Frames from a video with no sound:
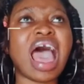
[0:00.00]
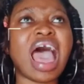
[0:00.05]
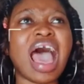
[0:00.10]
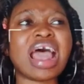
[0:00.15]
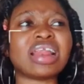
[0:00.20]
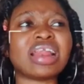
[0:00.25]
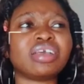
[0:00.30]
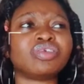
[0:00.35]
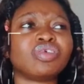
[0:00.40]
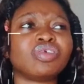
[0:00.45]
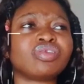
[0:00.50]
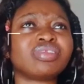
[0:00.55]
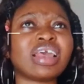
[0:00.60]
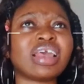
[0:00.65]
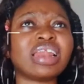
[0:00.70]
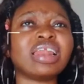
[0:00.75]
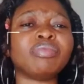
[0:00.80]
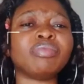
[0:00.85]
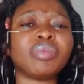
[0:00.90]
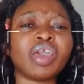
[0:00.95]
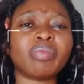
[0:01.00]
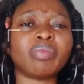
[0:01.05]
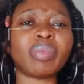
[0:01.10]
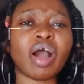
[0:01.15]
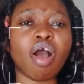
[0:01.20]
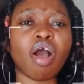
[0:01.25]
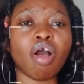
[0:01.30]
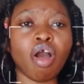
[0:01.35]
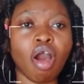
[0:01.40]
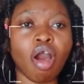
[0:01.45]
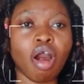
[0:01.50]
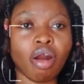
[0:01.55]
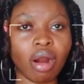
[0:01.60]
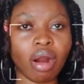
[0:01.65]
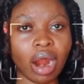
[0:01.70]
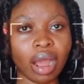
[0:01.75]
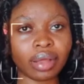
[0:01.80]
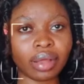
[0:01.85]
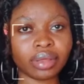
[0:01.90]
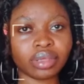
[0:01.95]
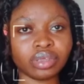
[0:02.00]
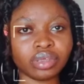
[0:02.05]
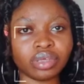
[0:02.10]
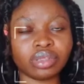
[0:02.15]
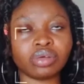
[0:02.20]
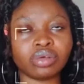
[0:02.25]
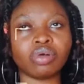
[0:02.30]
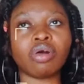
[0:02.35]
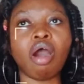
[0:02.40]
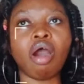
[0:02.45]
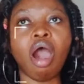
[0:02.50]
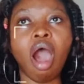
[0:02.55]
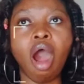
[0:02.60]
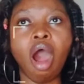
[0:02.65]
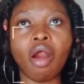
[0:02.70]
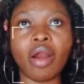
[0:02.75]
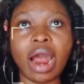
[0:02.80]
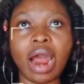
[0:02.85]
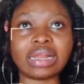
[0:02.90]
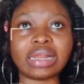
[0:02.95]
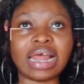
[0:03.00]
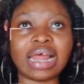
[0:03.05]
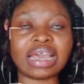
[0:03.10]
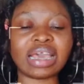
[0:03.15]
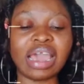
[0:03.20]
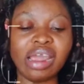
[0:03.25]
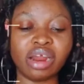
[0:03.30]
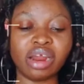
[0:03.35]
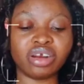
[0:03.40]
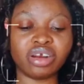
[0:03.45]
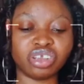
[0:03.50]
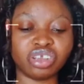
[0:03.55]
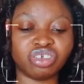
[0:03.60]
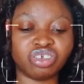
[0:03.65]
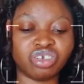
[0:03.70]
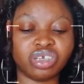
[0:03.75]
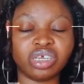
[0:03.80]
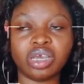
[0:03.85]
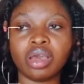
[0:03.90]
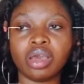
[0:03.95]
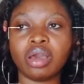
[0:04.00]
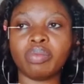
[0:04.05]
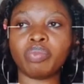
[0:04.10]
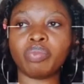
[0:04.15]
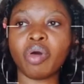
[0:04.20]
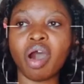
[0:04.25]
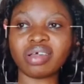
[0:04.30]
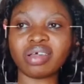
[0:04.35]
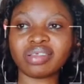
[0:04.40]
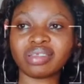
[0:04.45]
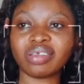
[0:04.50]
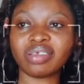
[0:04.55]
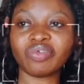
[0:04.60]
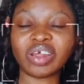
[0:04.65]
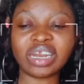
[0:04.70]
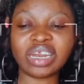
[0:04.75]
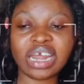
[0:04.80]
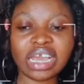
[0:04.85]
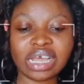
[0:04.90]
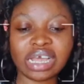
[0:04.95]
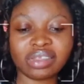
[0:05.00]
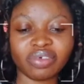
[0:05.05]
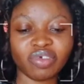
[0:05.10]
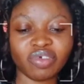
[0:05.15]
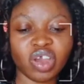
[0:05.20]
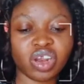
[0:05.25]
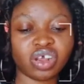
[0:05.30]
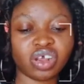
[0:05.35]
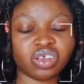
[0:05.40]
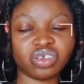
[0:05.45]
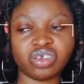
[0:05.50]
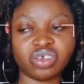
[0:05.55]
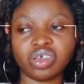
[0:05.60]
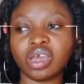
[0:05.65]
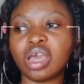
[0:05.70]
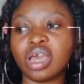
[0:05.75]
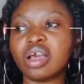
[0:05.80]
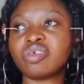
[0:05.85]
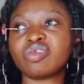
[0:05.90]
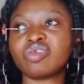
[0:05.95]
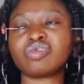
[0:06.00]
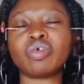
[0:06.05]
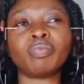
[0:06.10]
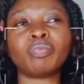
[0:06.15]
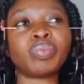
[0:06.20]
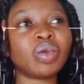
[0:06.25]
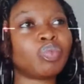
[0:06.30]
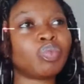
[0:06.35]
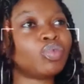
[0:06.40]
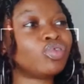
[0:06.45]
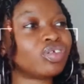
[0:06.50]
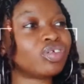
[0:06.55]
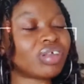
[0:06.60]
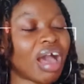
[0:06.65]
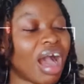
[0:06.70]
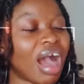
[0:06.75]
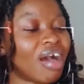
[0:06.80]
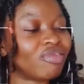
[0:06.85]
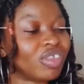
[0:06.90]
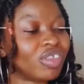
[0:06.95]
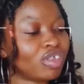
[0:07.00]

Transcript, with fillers: and she was telling me about aura you know aura like energy positive and negative energy so some people just have